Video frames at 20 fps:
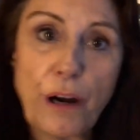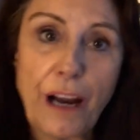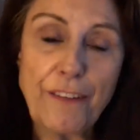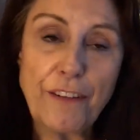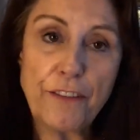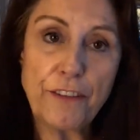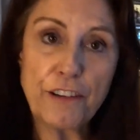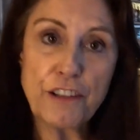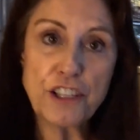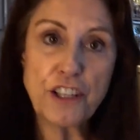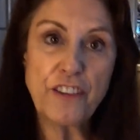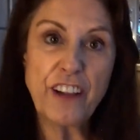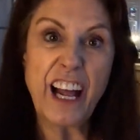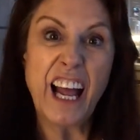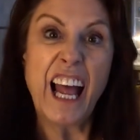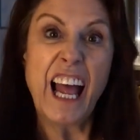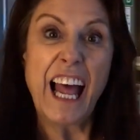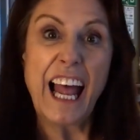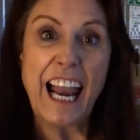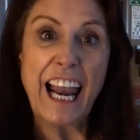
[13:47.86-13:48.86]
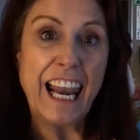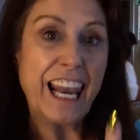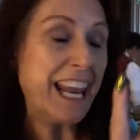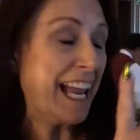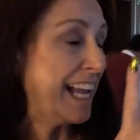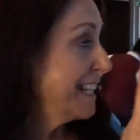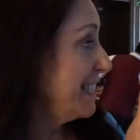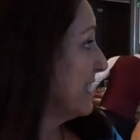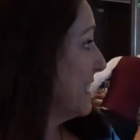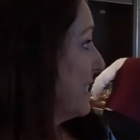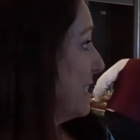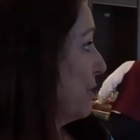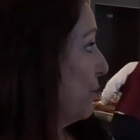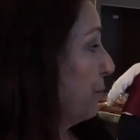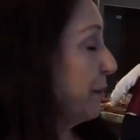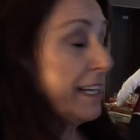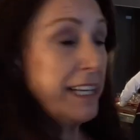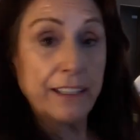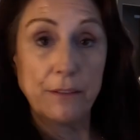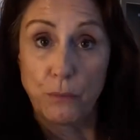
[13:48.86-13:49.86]
Private function there.
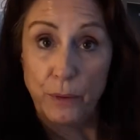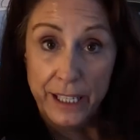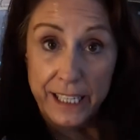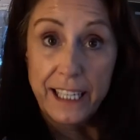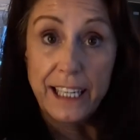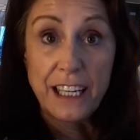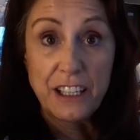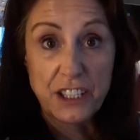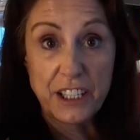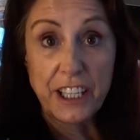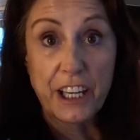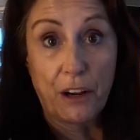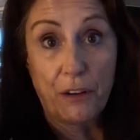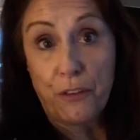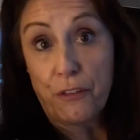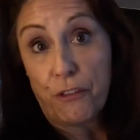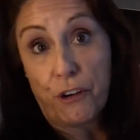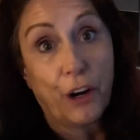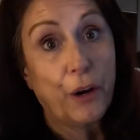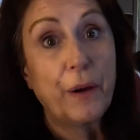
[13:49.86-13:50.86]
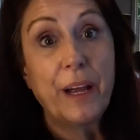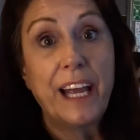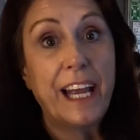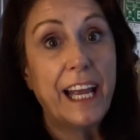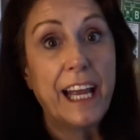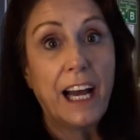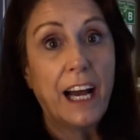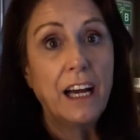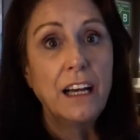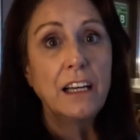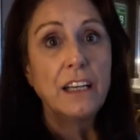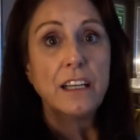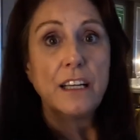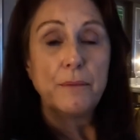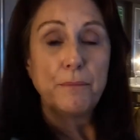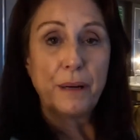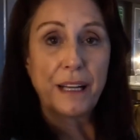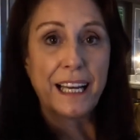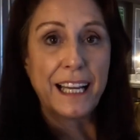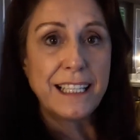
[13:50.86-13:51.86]
We can actually go through here,
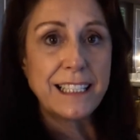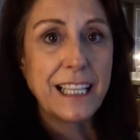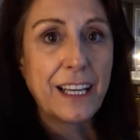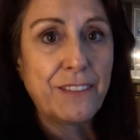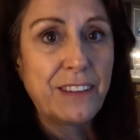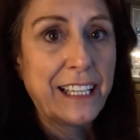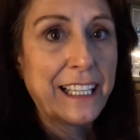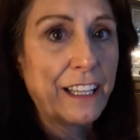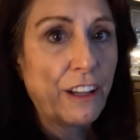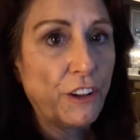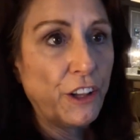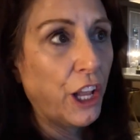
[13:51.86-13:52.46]
but let's have a little